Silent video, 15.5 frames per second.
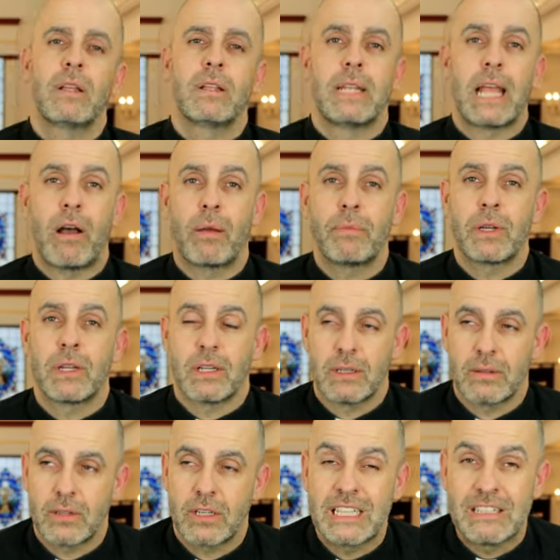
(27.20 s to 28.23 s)
Now, I'm going
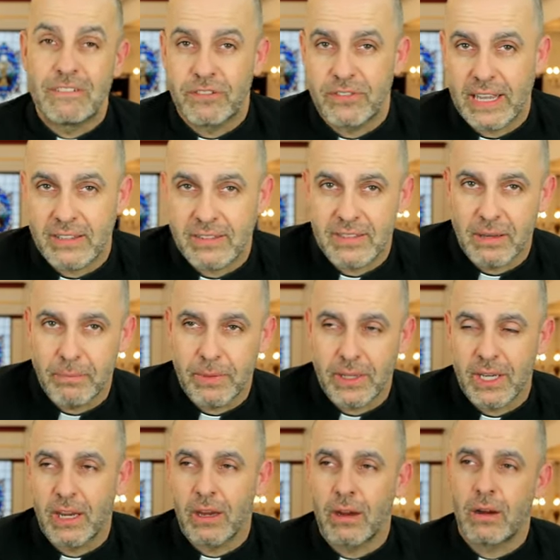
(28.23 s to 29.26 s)
to confess something
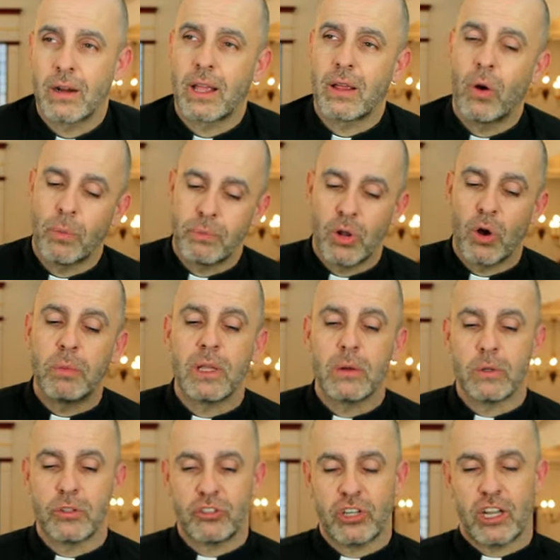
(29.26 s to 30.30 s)
here, and I hope nobody
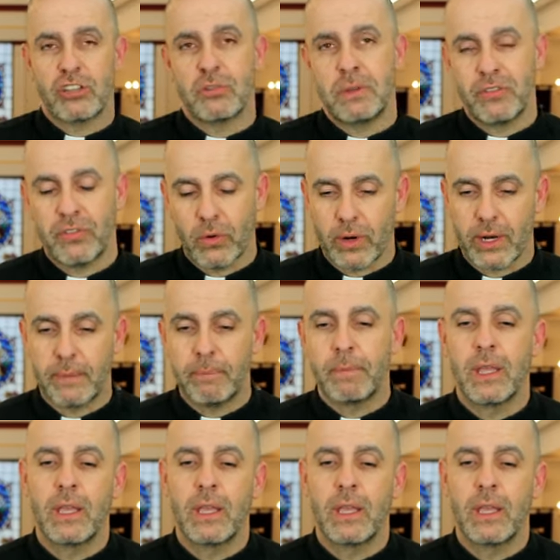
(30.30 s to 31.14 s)
will judge me for it,